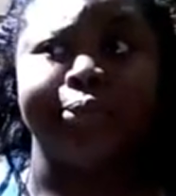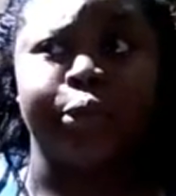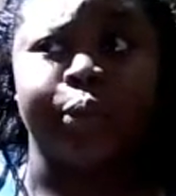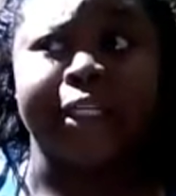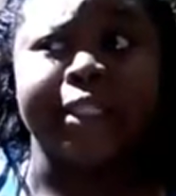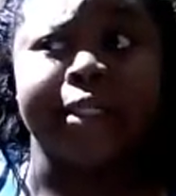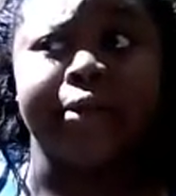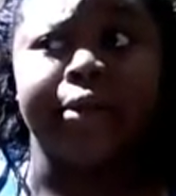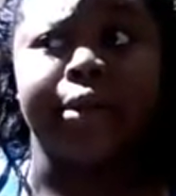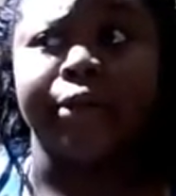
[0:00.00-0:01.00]

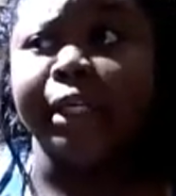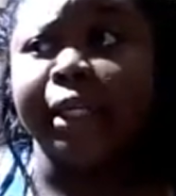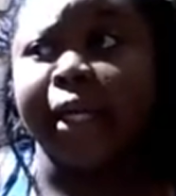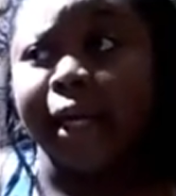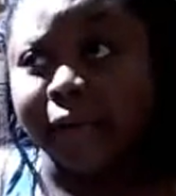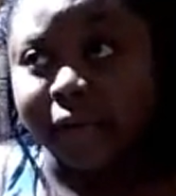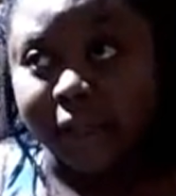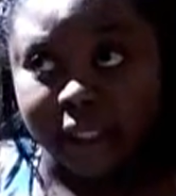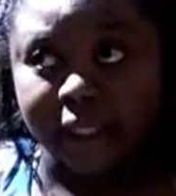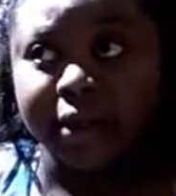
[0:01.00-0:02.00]
Raising three and a half
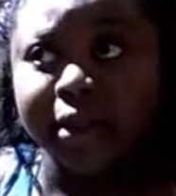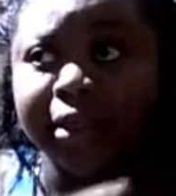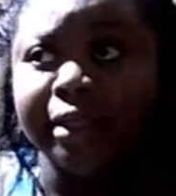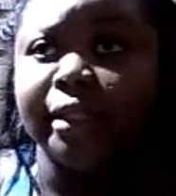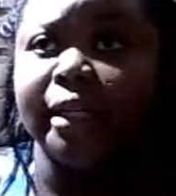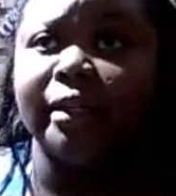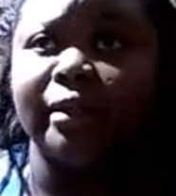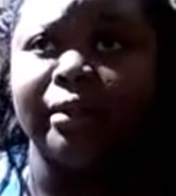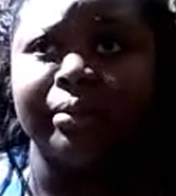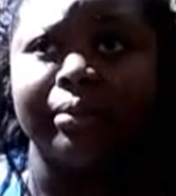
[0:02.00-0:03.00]
kids.
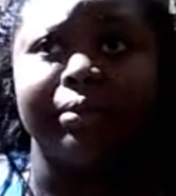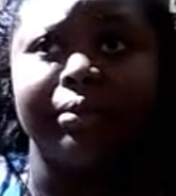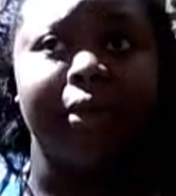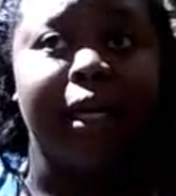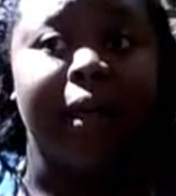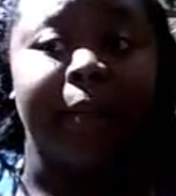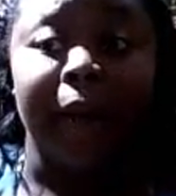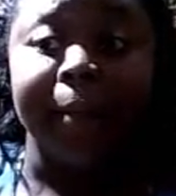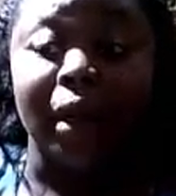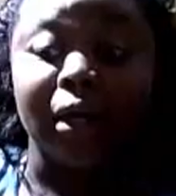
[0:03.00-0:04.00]
My
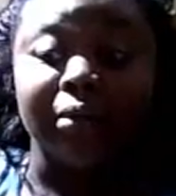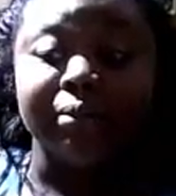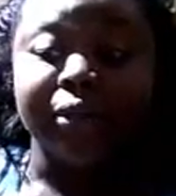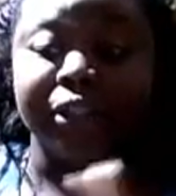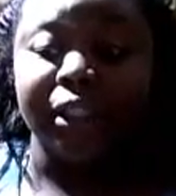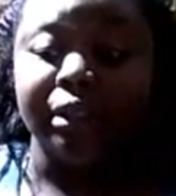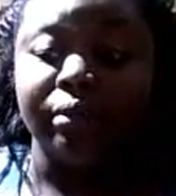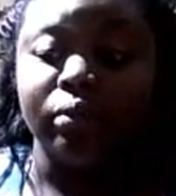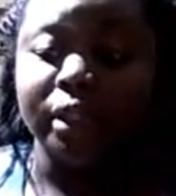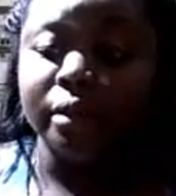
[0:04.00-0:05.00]
mom, she
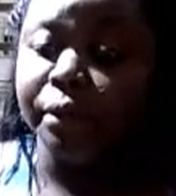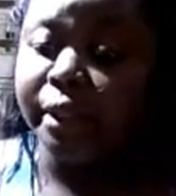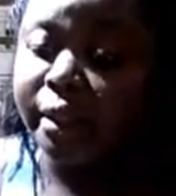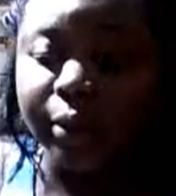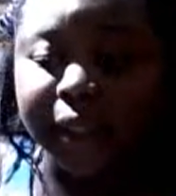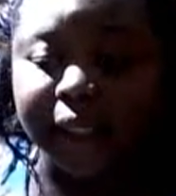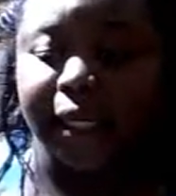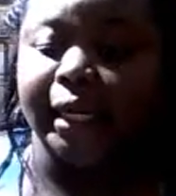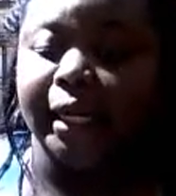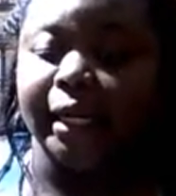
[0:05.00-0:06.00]
went to prison one
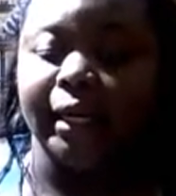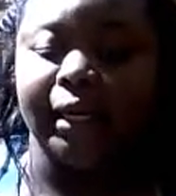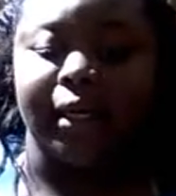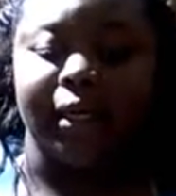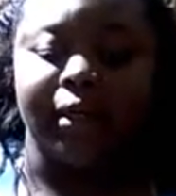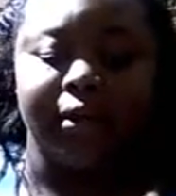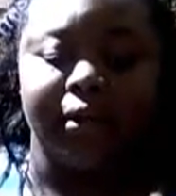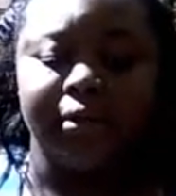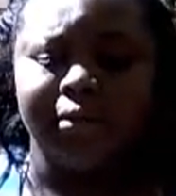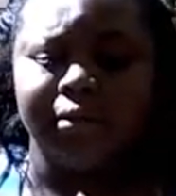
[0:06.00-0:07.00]
day, and
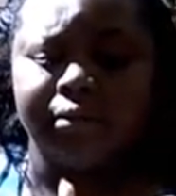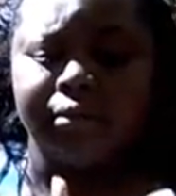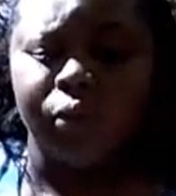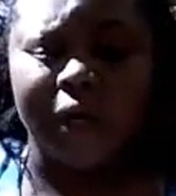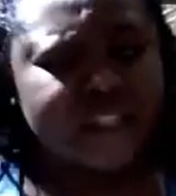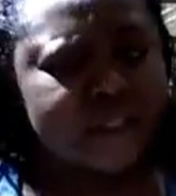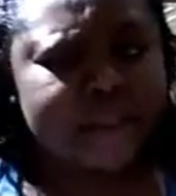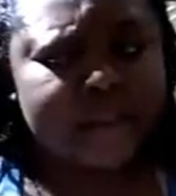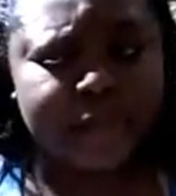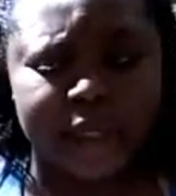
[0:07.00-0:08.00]
while she
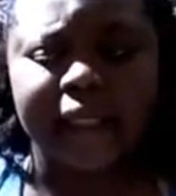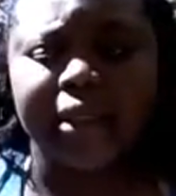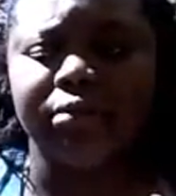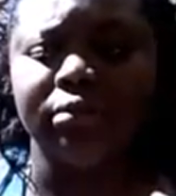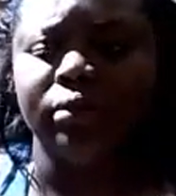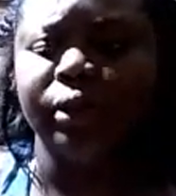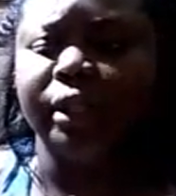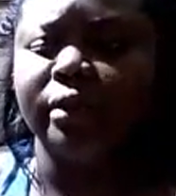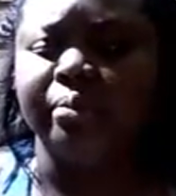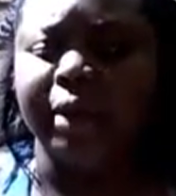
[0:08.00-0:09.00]
was pregnant with
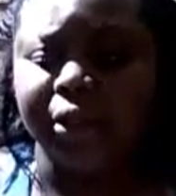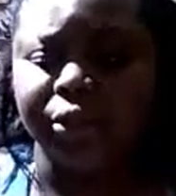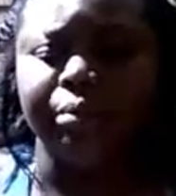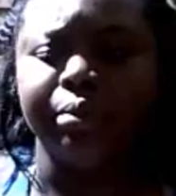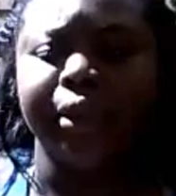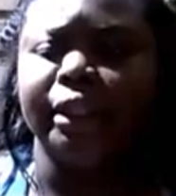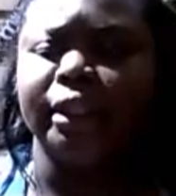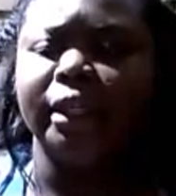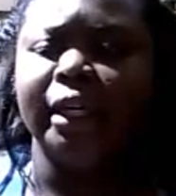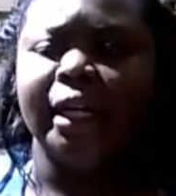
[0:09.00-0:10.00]
my little
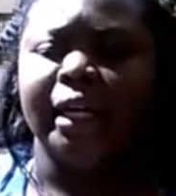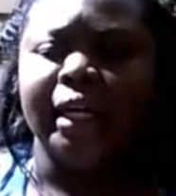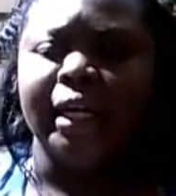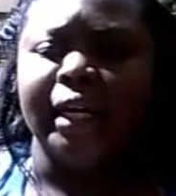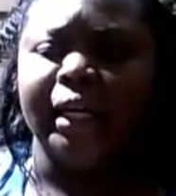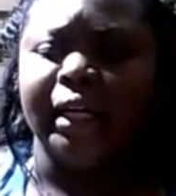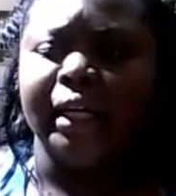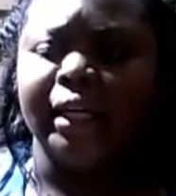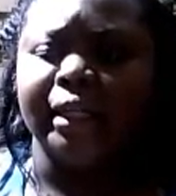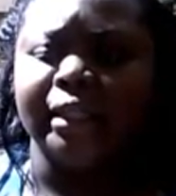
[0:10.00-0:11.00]
brother,
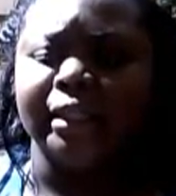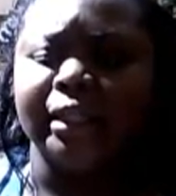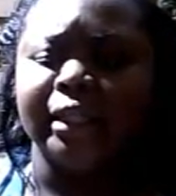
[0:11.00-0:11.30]
and